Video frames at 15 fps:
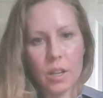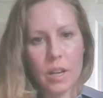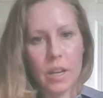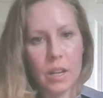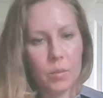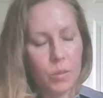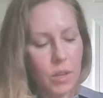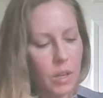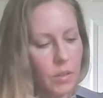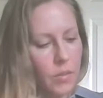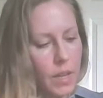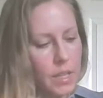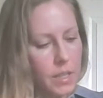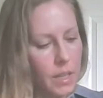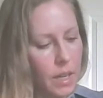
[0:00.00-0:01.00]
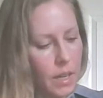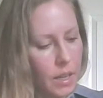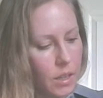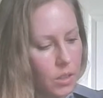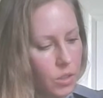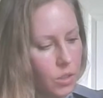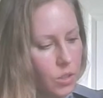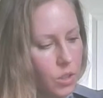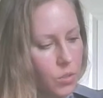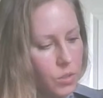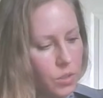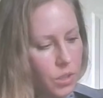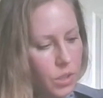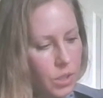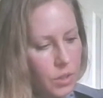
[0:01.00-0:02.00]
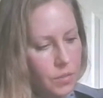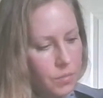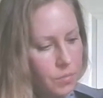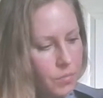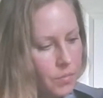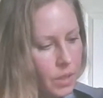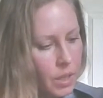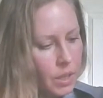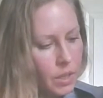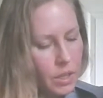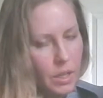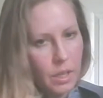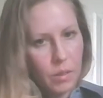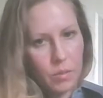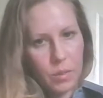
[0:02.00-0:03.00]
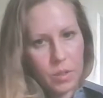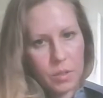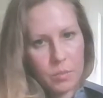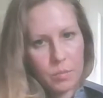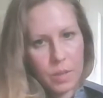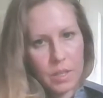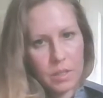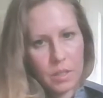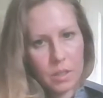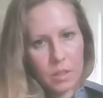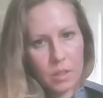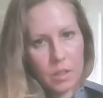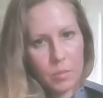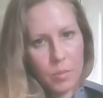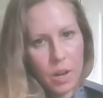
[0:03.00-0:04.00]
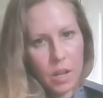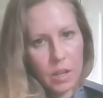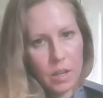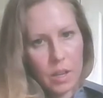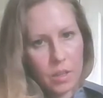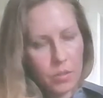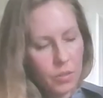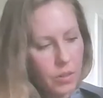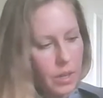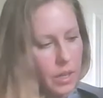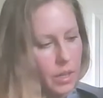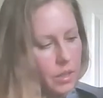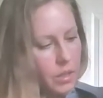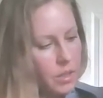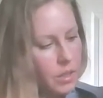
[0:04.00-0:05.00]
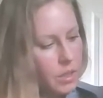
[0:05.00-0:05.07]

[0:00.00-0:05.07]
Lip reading: And when I investigated and looked closer, it was basically polyethylene.